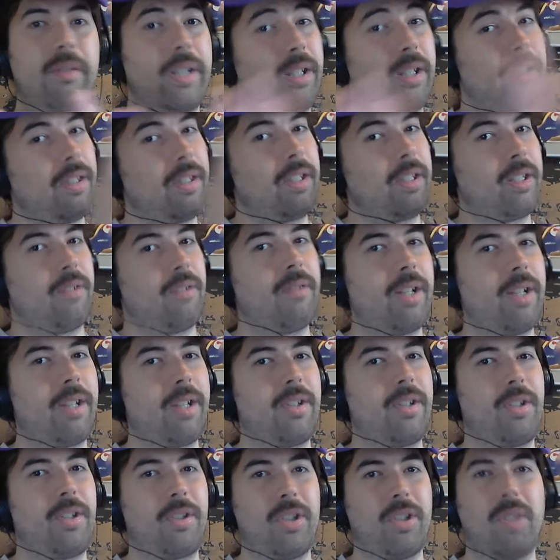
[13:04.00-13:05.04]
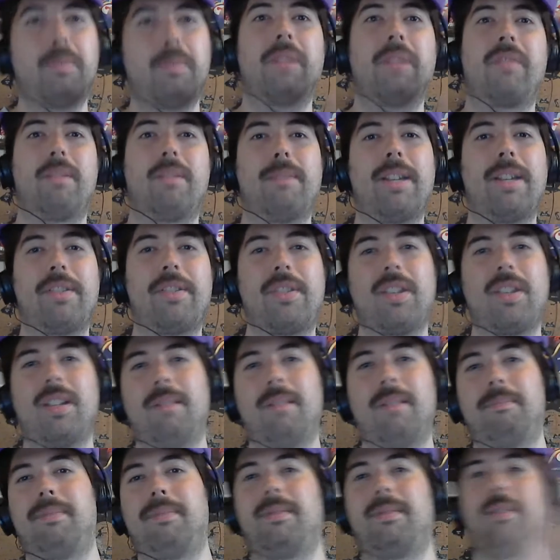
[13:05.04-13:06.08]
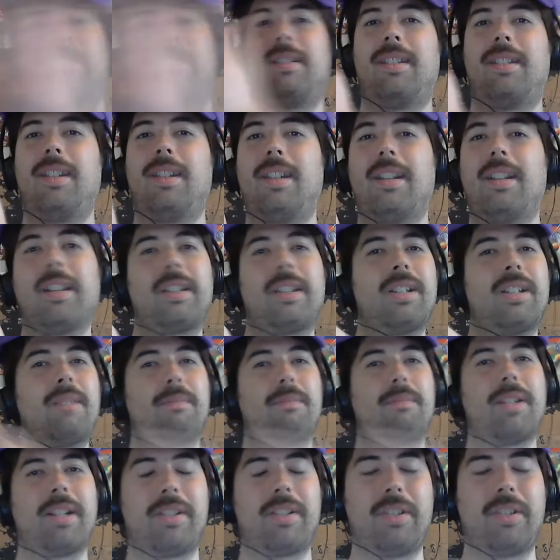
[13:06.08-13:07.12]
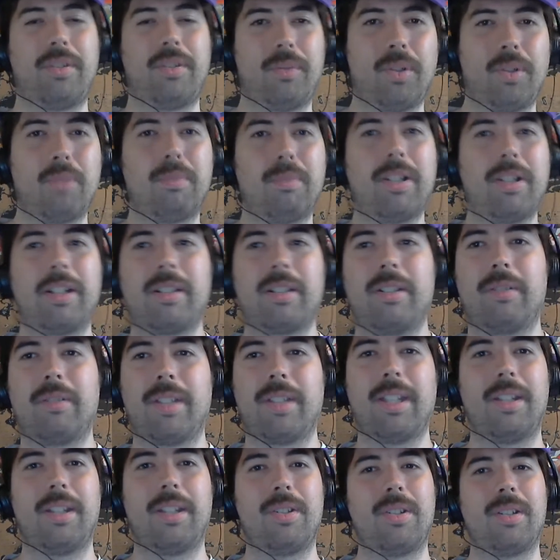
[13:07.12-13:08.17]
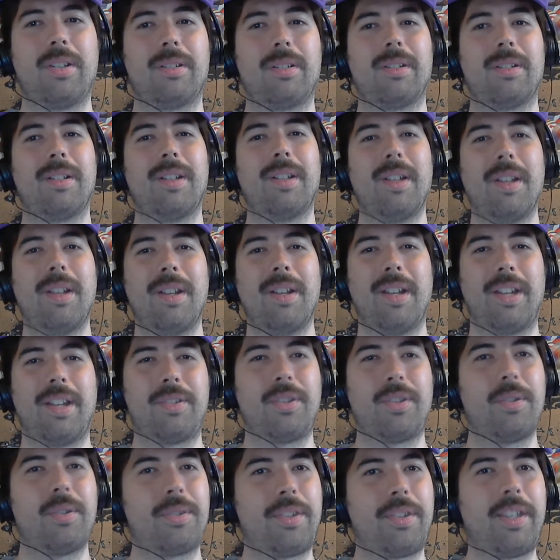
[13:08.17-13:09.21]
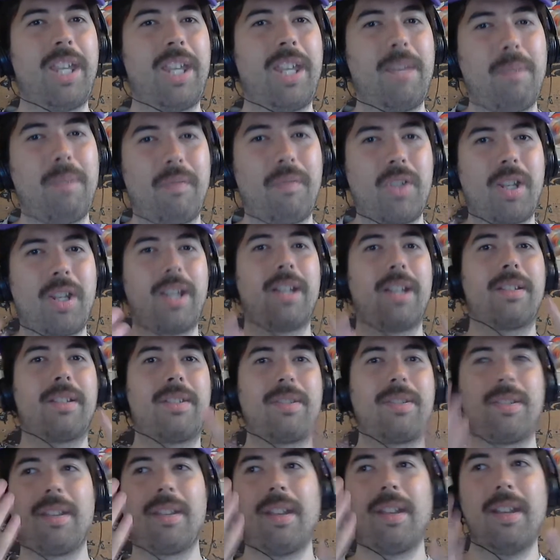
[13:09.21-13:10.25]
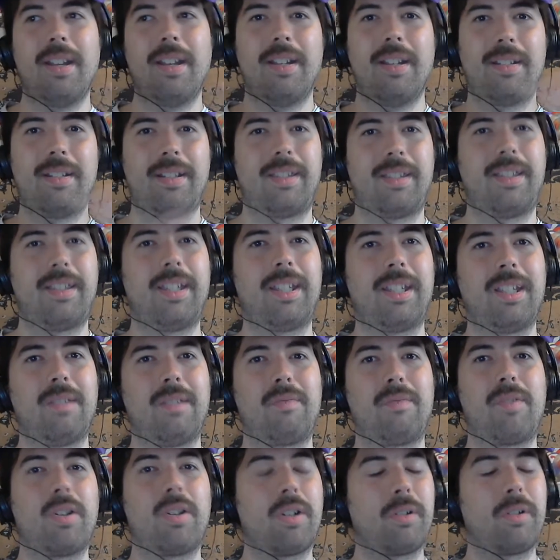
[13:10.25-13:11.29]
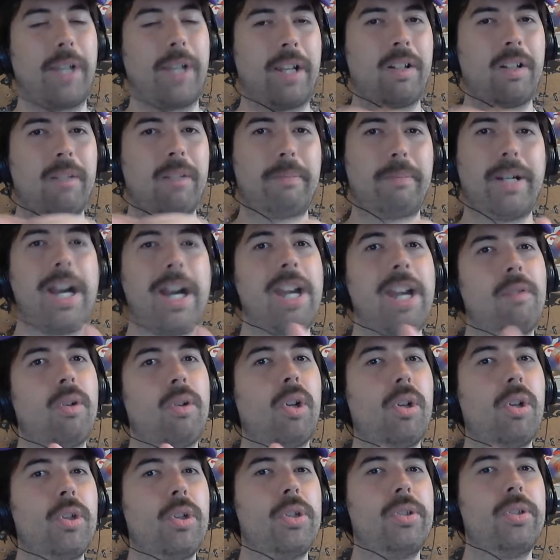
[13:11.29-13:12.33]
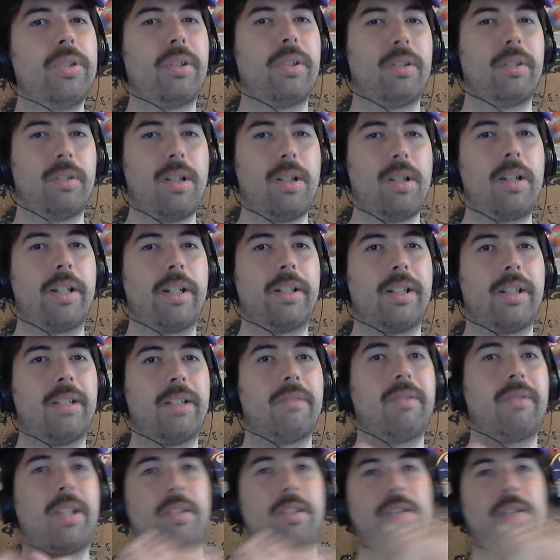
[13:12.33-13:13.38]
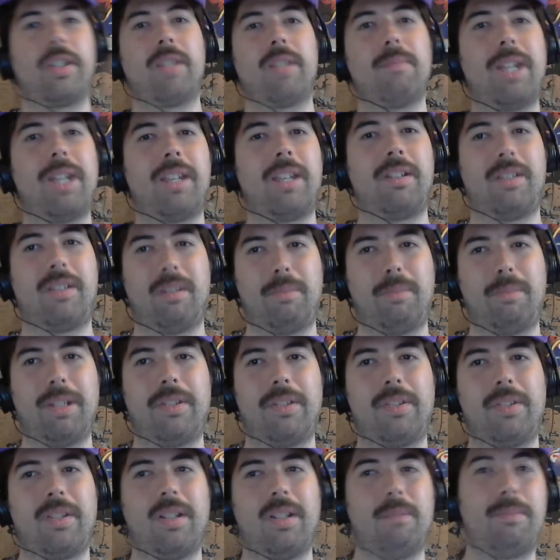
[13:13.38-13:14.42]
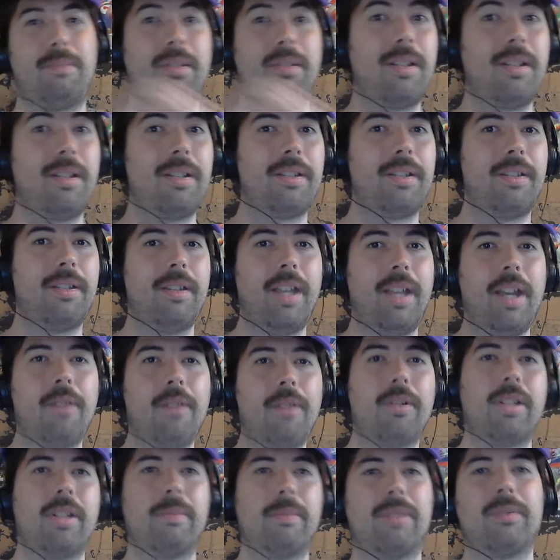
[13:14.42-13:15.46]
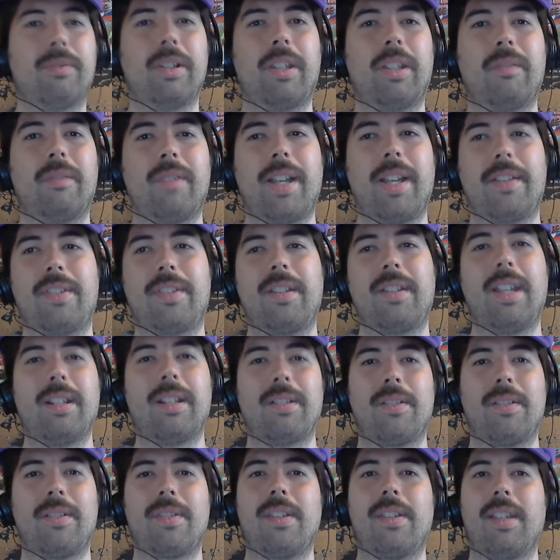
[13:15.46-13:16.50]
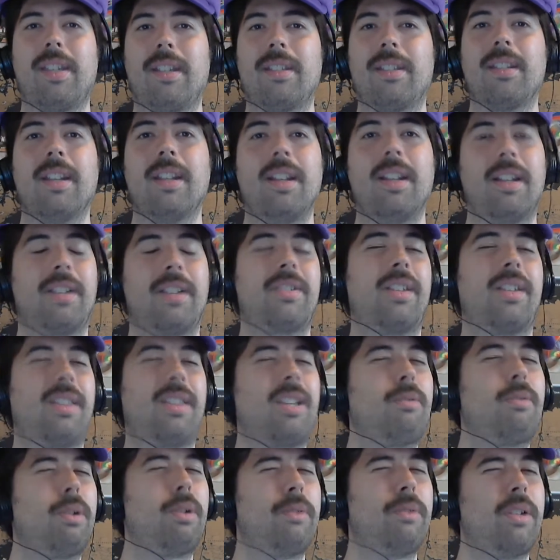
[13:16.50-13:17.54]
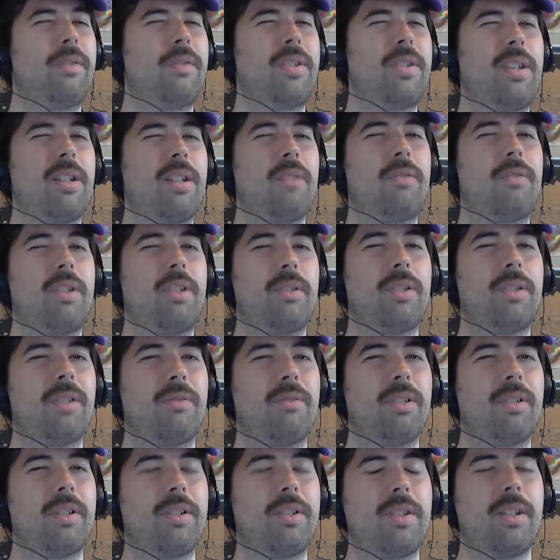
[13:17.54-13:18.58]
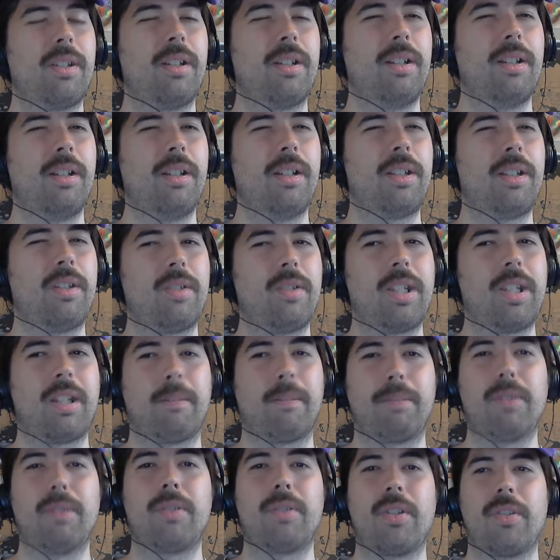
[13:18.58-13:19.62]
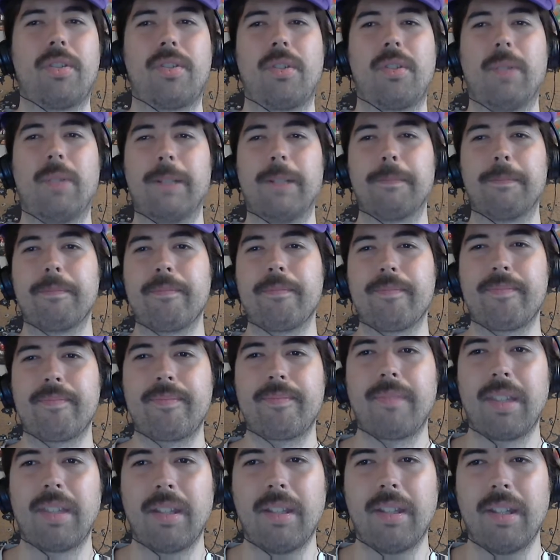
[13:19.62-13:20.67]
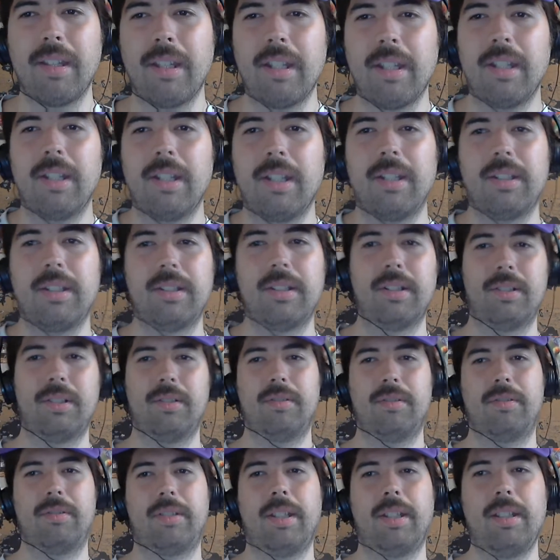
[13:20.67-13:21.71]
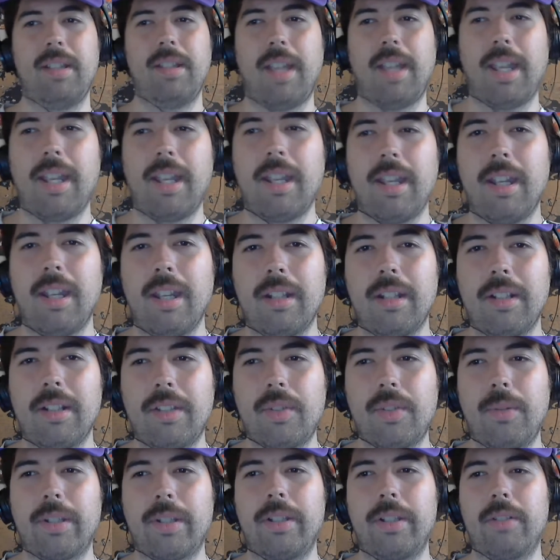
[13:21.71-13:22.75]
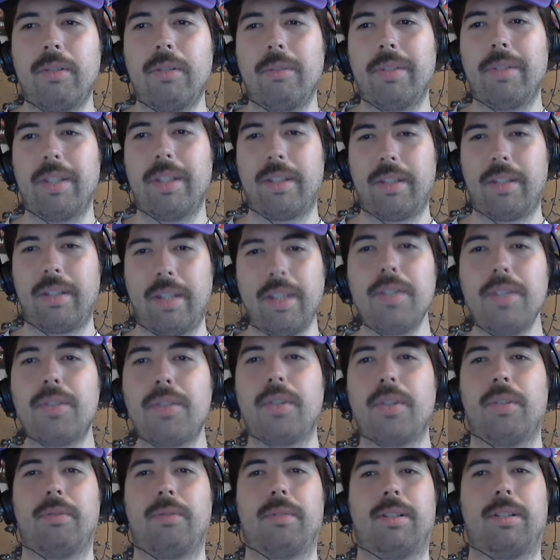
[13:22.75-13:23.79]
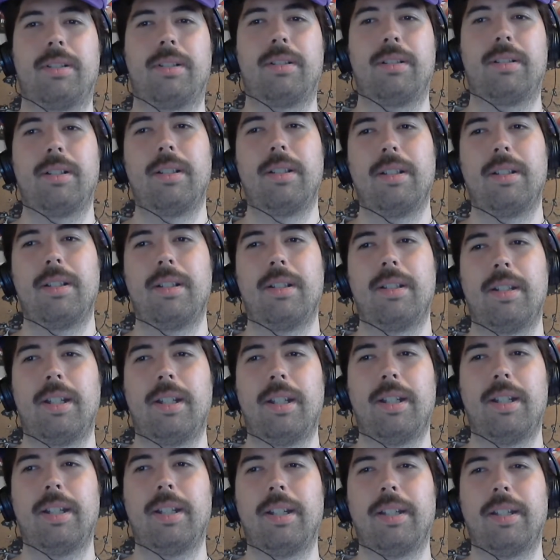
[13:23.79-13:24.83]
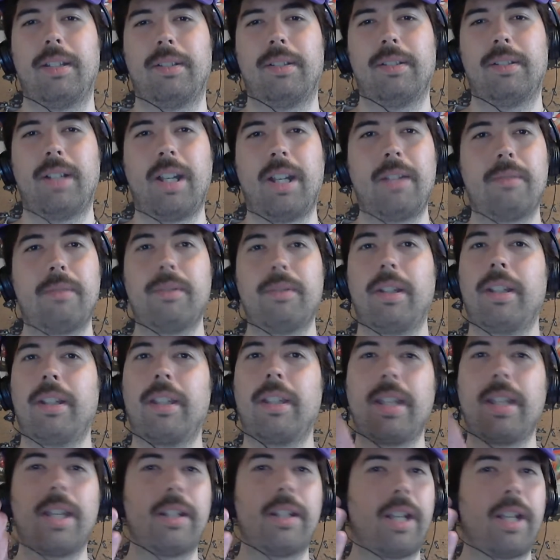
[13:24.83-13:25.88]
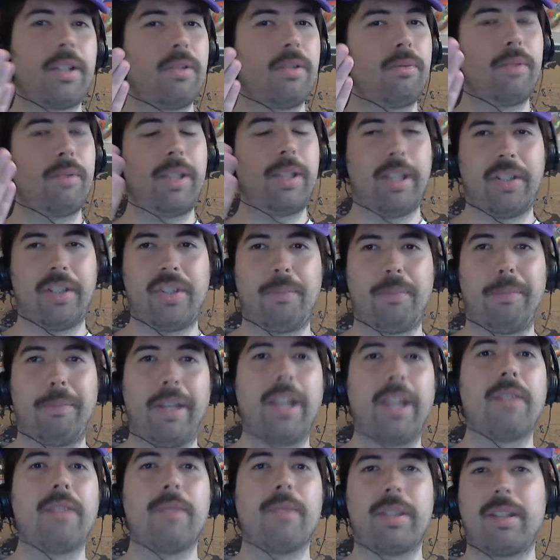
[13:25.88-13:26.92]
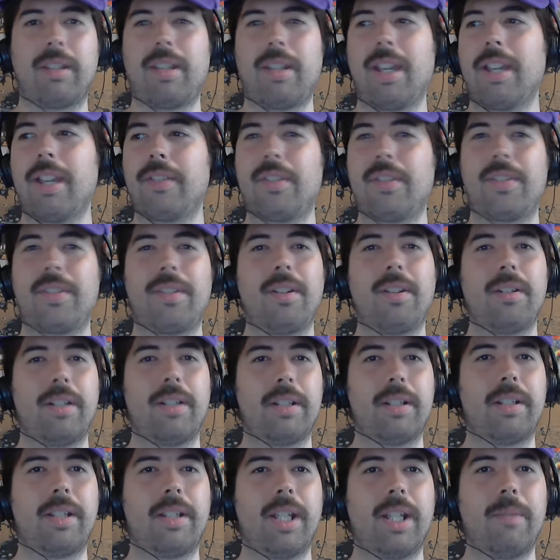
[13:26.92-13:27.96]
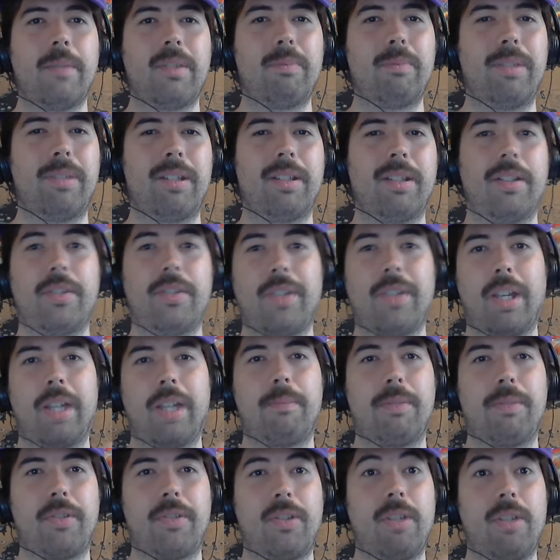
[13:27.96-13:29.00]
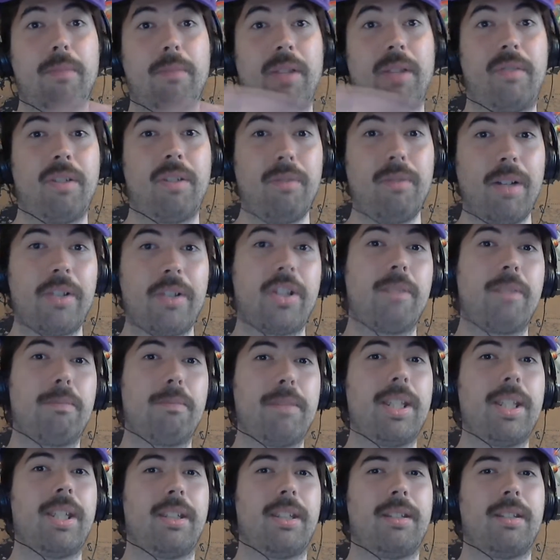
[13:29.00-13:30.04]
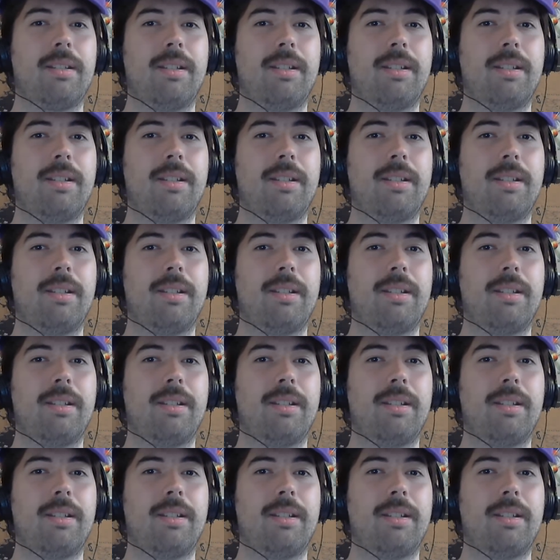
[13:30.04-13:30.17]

you think you're ready to go, but if you mess up, you got to come back to the roadblock location. And so it's a game of chance to think if your Arabaya will hold it long enough until you make it to the pit stop. That would have been really fascinating to see because I think we would have seen a few different unique approaches to it. Okay, and let's quickly go over the detour. Again, I don't really explain what the tasks are in depth because I presume if you're watching me,